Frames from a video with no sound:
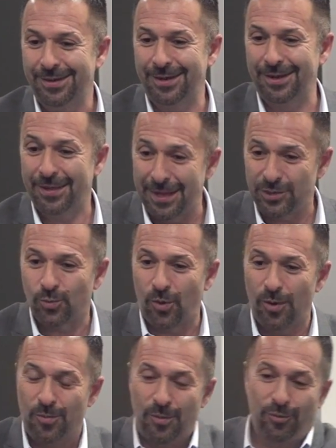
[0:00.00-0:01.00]
You know, that's
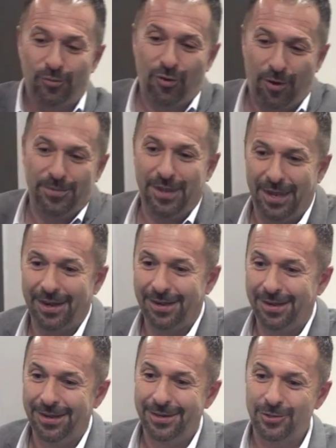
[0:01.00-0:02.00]
why people drop dead.
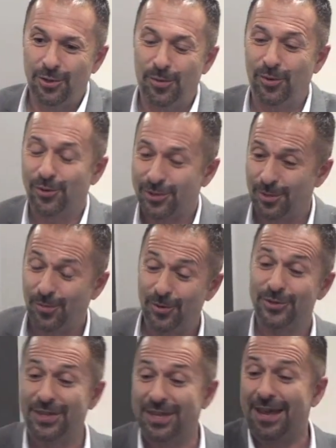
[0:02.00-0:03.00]
It's not because the
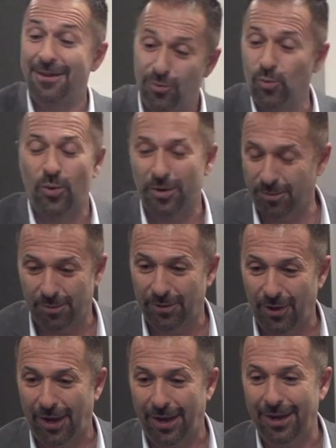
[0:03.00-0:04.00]
person that gave it to wanted to
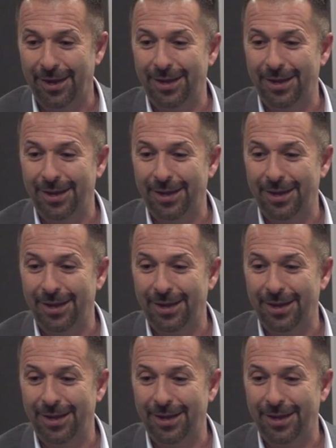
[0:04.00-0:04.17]
die.